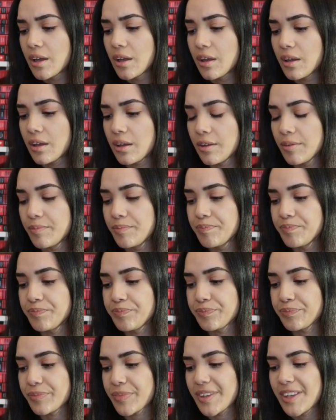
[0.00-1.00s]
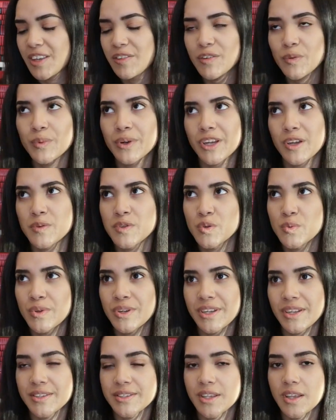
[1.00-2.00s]
um, even when it comes to
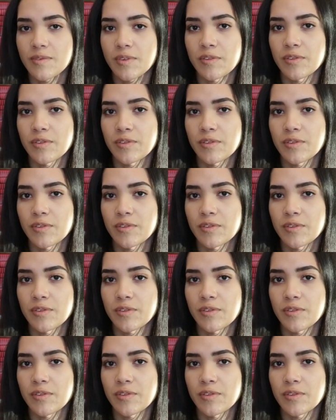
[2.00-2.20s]
reading itself,